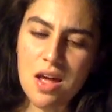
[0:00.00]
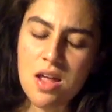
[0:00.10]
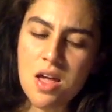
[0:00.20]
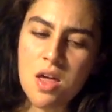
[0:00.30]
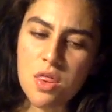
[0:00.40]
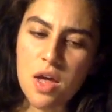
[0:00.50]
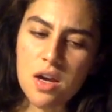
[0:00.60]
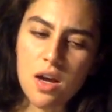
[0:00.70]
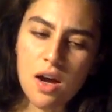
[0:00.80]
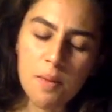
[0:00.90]
that
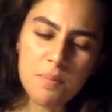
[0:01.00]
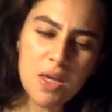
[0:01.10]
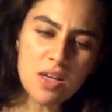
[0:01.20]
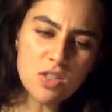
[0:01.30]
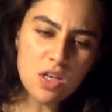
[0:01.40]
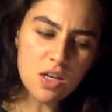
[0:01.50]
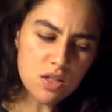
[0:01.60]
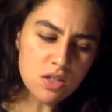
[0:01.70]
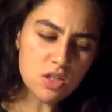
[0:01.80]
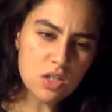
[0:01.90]

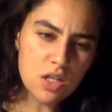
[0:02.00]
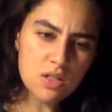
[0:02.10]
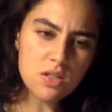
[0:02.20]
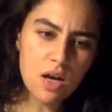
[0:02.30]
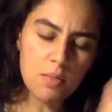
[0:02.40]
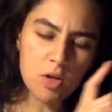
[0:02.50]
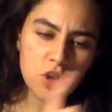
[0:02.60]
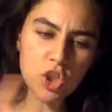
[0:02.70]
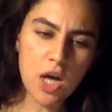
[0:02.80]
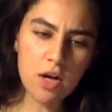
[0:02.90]
is, I'm
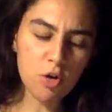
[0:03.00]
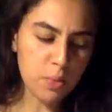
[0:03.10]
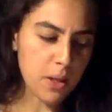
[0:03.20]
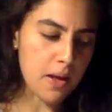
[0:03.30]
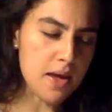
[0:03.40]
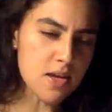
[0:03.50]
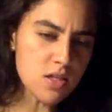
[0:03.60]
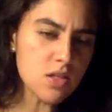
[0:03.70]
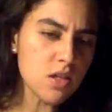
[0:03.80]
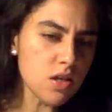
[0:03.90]
hearing shadow play,
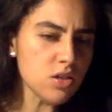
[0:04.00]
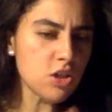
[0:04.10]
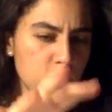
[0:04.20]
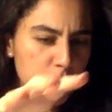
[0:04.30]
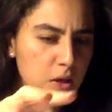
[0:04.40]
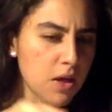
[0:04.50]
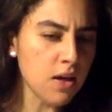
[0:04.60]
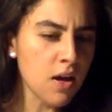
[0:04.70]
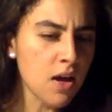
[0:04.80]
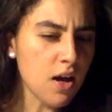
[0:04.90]
is to
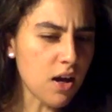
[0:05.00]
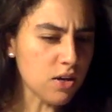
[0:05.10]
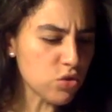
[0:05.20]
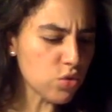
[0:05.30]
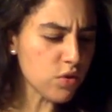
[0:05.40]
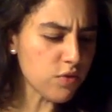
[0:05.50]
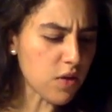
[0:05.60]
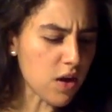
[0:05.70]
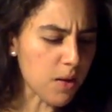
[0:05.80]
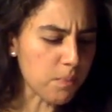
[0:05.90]
be
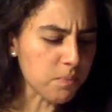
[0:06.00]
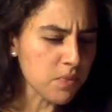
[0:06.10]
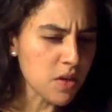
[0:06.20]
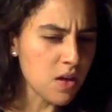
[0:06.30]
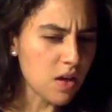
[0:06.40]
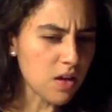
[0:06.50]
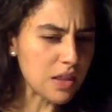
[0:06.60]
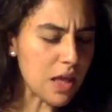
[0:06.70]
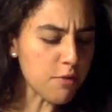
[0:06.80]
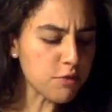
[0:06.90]

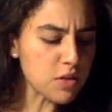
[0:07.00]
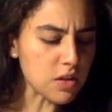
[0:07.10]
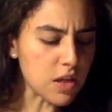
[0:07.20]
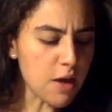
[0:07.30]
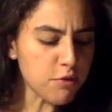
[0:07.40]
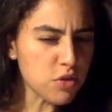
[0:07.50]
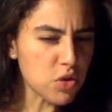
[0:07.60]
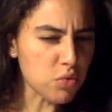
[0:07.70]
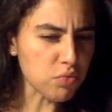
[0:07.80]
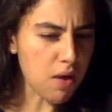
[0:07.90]
left
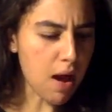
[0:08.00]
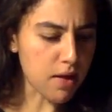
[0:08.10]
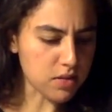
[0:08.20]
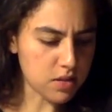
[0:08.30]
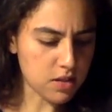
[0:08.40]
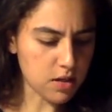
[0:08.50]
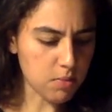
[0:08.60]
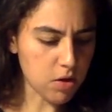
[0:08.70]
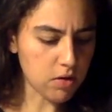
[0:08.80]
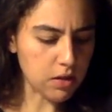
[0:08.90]
to rest, and
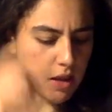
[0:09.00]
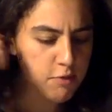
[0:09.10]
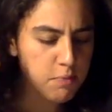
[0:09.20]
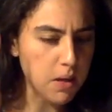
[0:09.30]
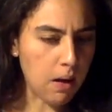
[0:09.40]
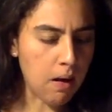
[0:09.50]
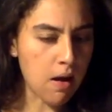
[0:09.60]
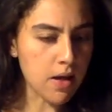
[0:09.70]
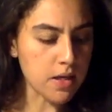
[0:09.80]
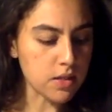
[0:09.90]
I'm hearing left
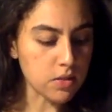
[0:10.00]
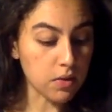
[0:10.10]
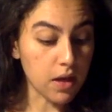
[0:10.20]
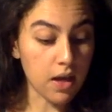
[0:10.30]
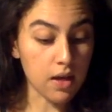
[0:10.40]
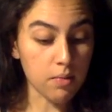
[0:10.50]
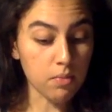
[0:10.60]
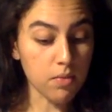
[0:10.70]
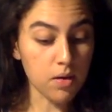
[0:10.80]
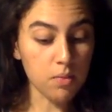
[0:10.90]
behind, okay,
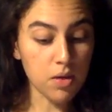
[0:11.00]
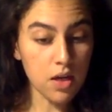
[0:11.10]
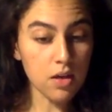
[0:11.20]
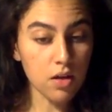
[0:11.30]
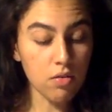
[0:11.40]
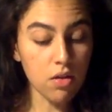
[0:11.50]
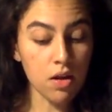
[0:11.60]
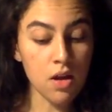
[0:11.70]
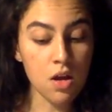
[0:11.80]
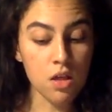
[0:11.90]
and I'm getting here
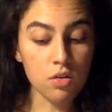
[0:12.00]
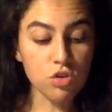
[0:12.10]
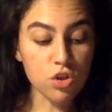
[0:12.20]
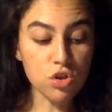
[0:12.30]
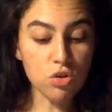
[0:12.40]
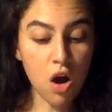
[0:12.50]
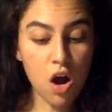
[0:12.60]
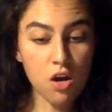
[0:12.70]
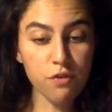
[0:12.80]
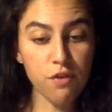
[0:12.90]
that there's a
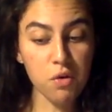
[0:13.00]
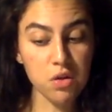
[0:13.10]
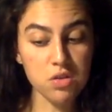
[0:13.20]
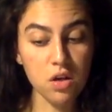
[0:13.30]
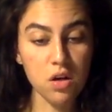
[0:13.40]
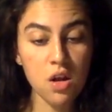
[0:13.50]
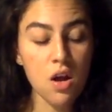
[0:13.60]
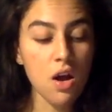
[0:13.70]
strong focus on